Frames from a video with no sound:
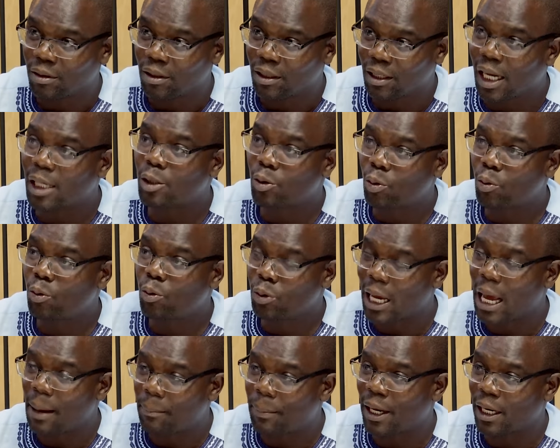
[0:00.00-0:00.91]
That could
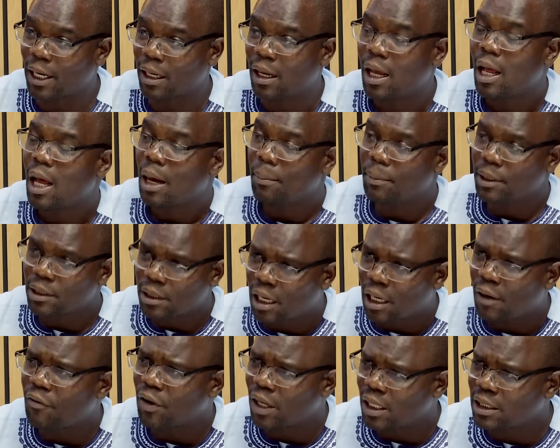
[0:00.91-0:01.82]
happen. I mean, South
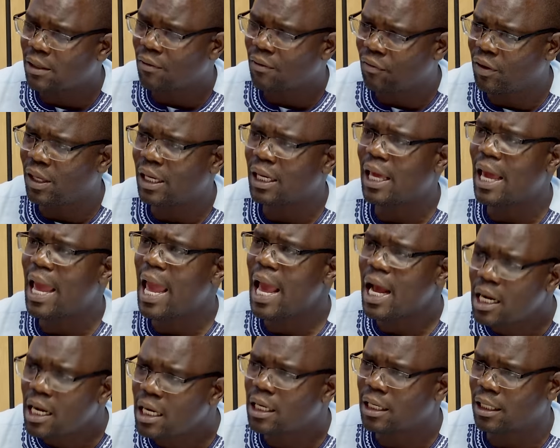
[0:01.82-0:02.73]
Africans are very
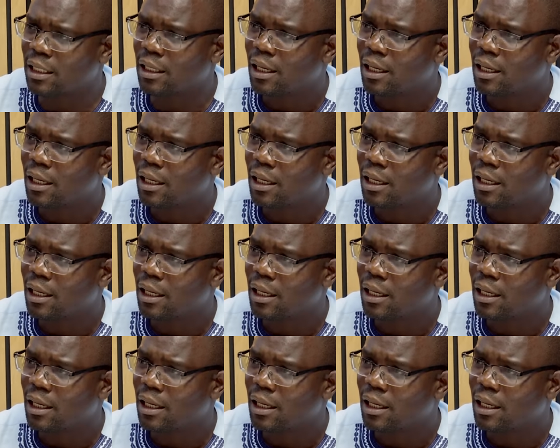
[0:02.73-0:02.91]
angry.